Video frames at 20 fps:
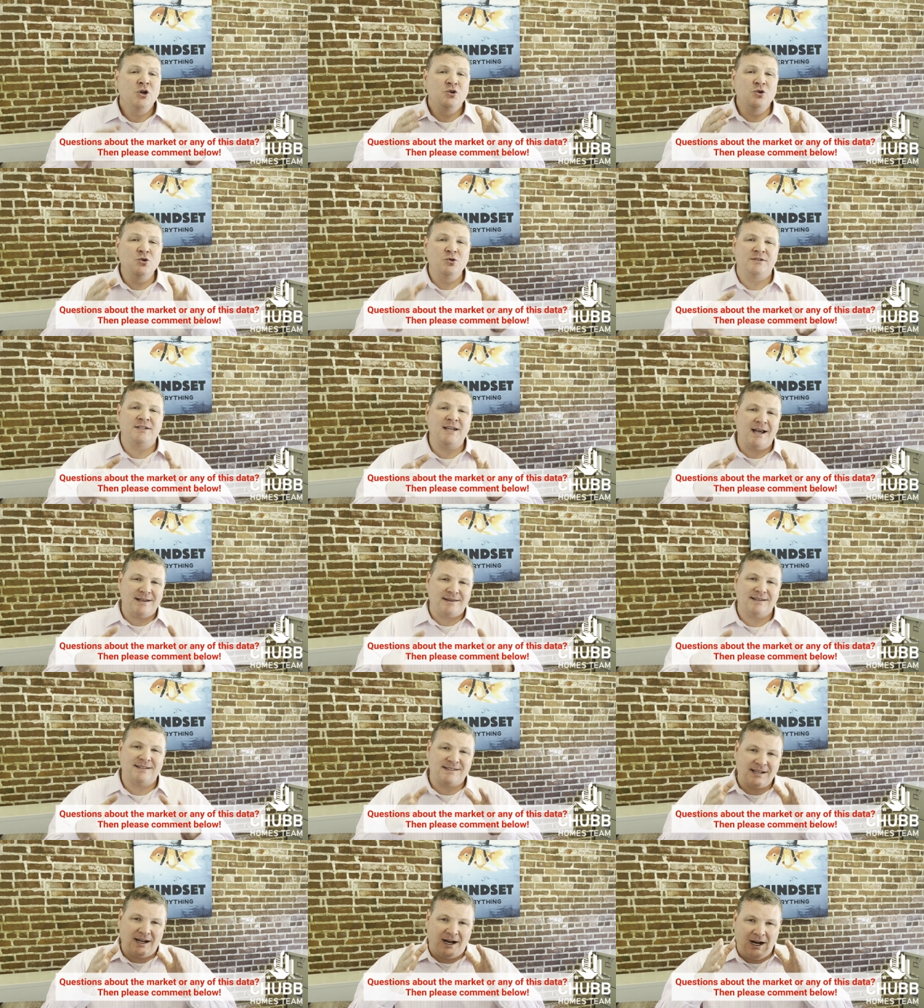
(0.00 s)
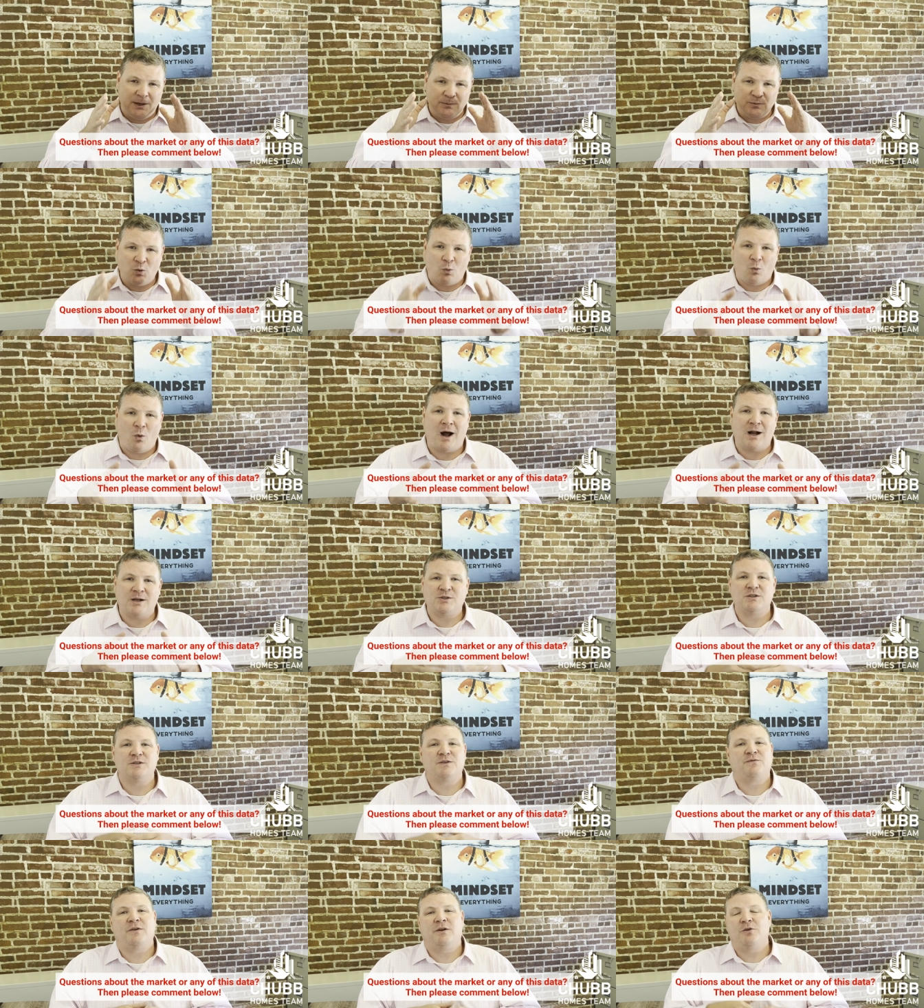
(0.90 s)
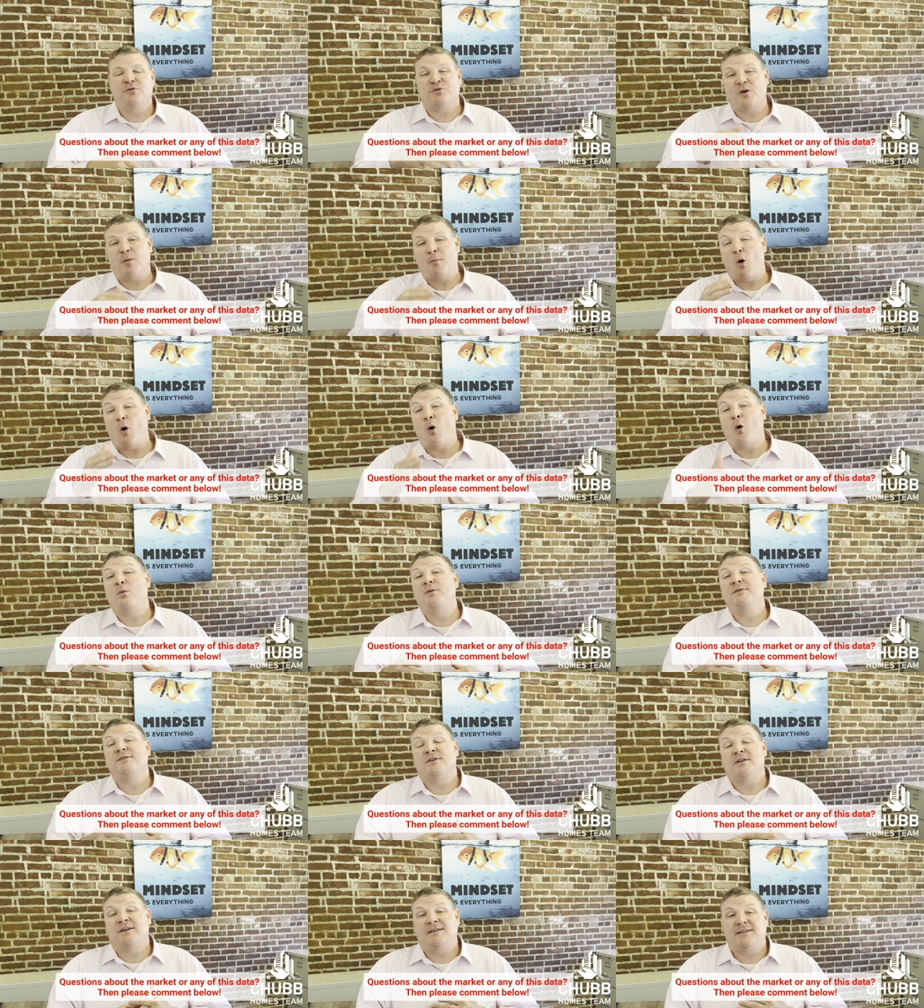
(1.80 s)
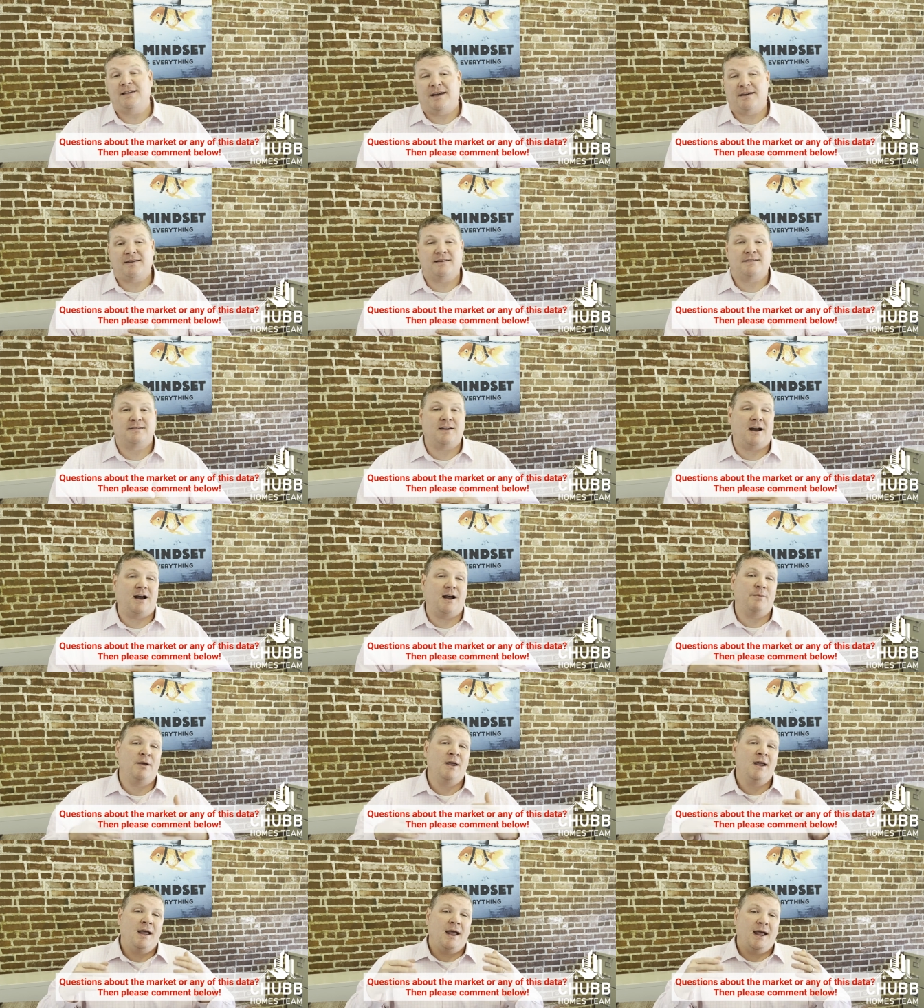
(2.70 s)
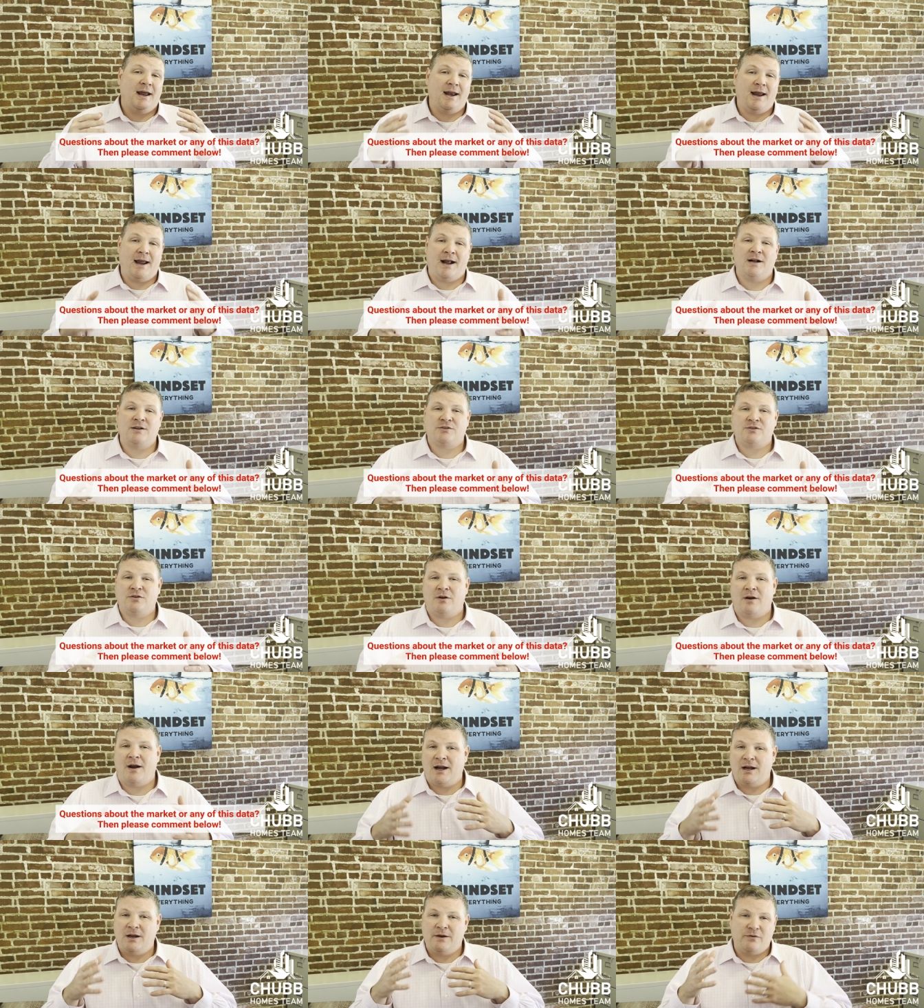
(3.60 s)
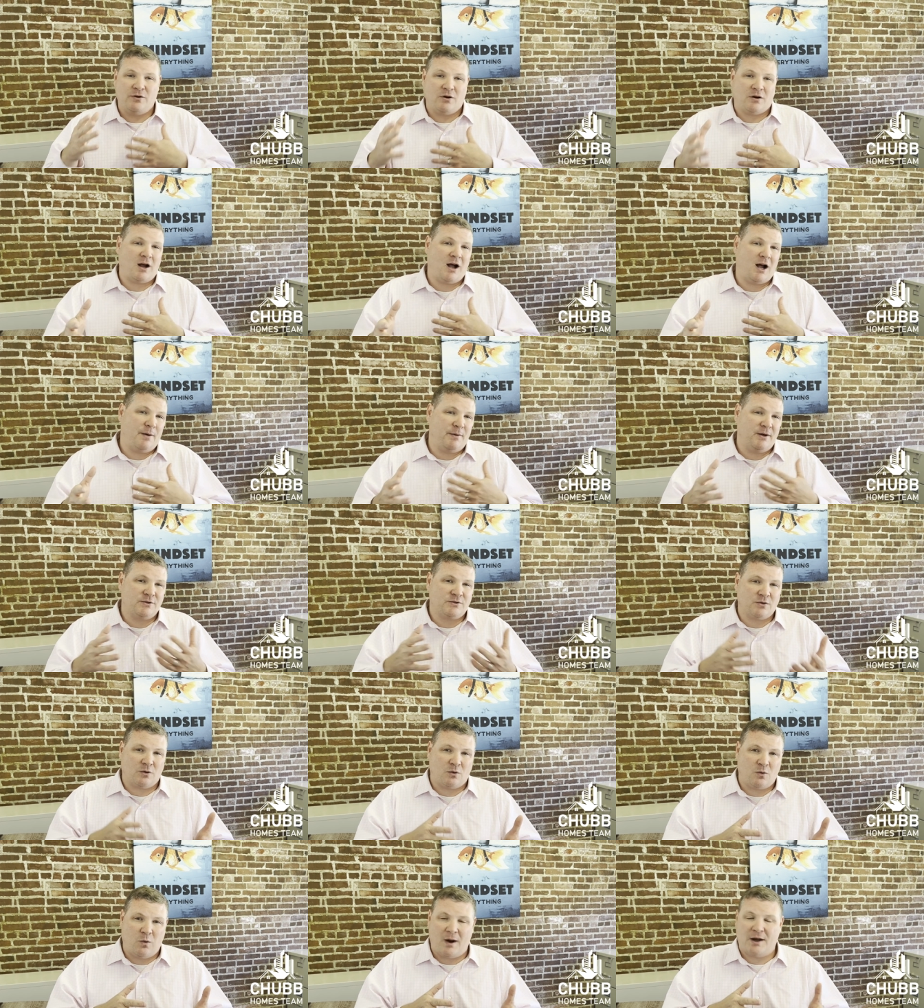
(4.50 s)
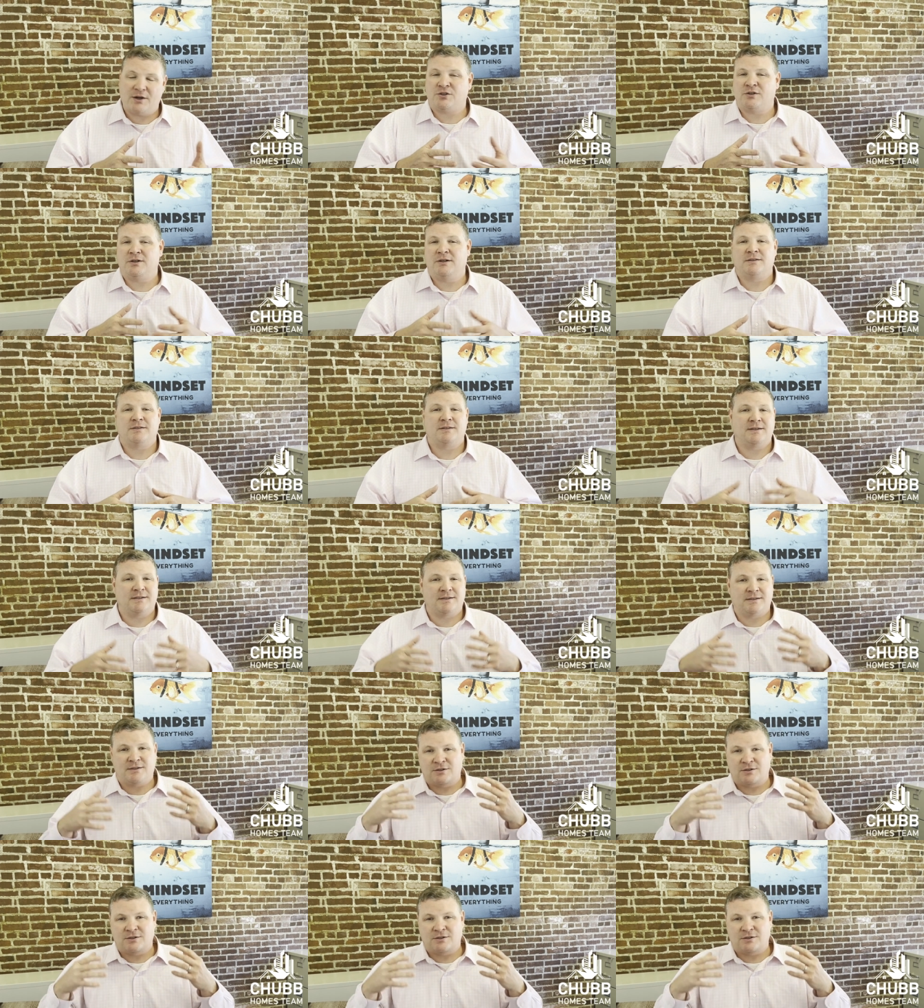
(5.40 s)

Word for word: You take the time to watch this video, so I'm always going to take the time and answer any of your comments or questions. It's